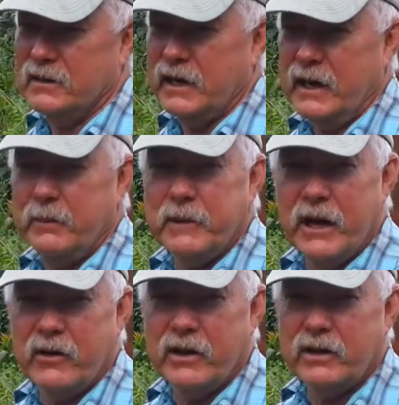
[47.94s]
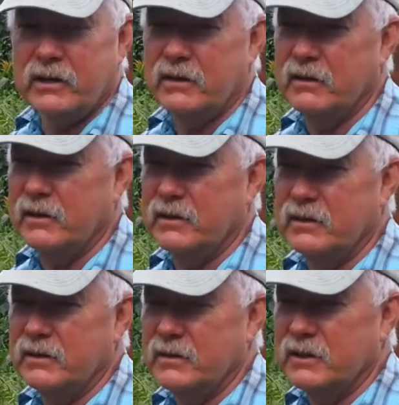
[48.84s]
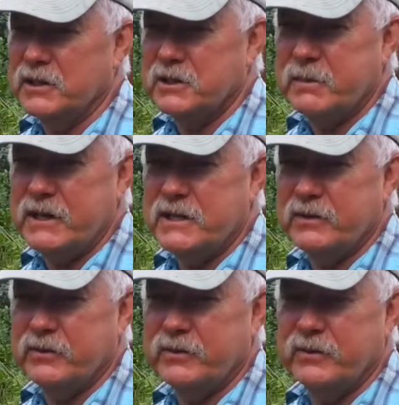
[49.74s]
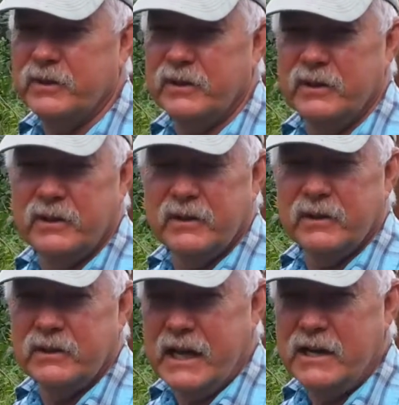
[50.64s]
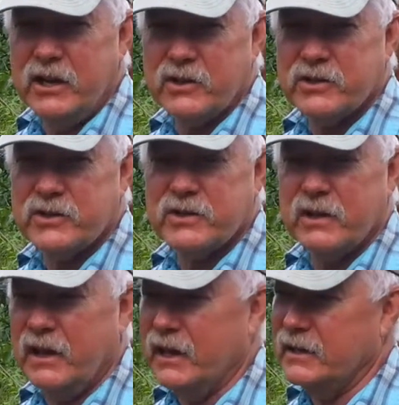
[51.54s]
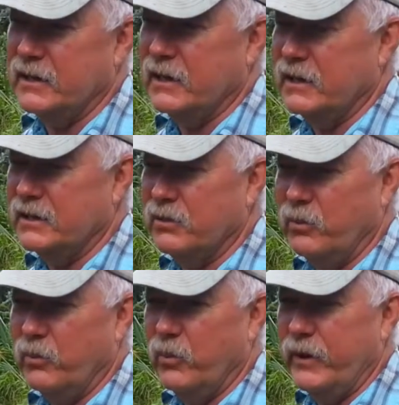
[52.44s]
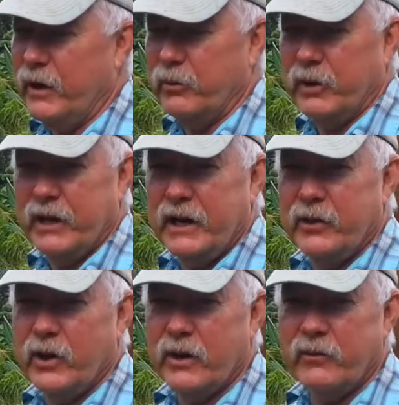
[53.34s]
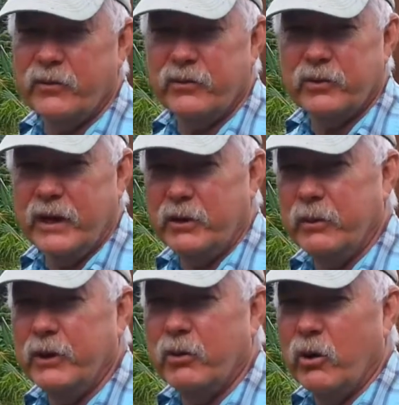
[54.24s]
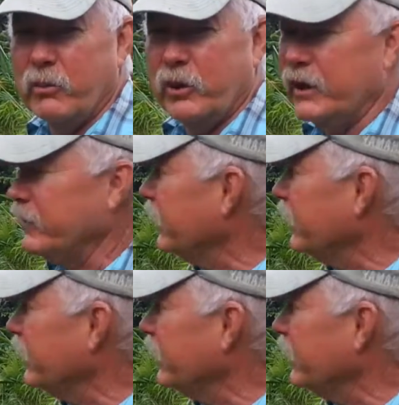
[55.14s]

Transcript: cutting them down in a space of 10 years, and without really any thought of trying to regrow them or anything